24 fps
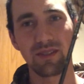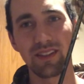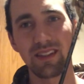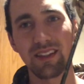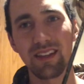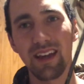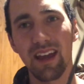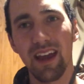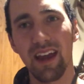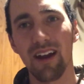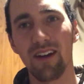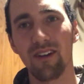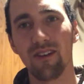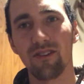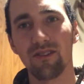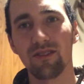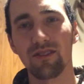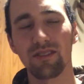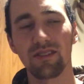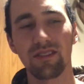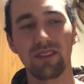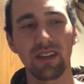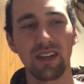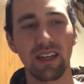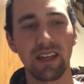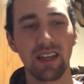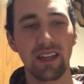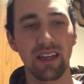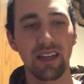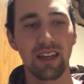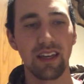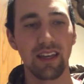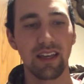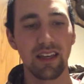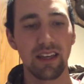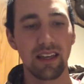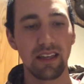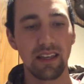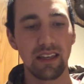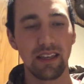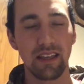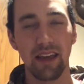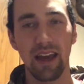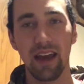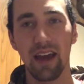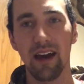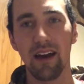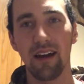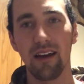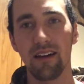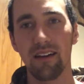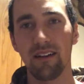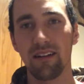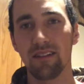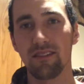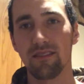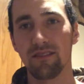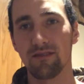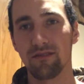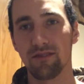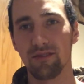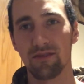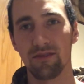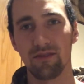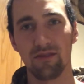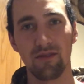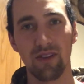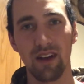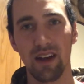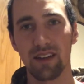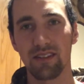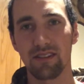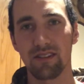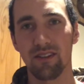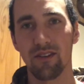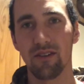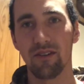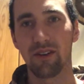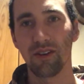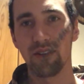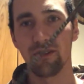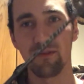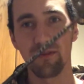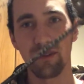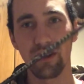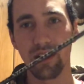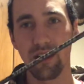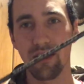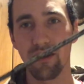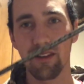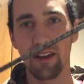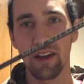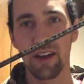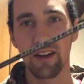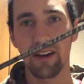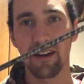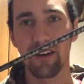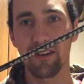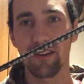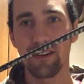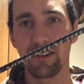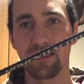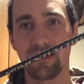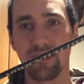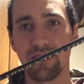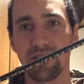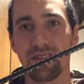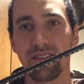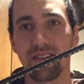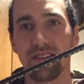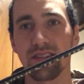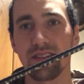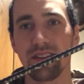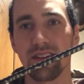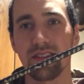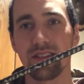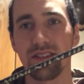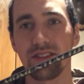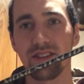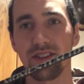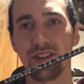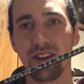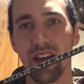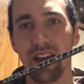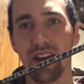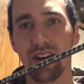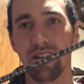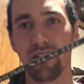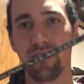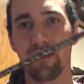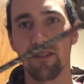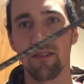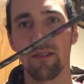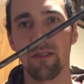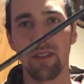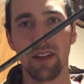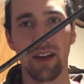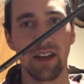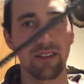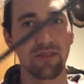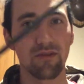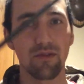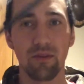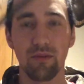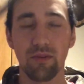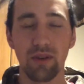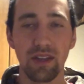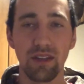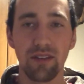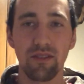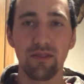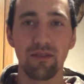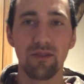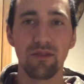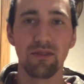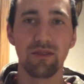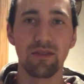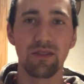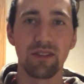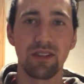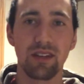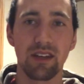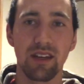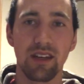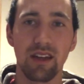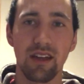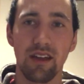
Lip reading: to the arrows, yeah, you guys know it. We all like our grizzly sticks on this channel. That's what we use.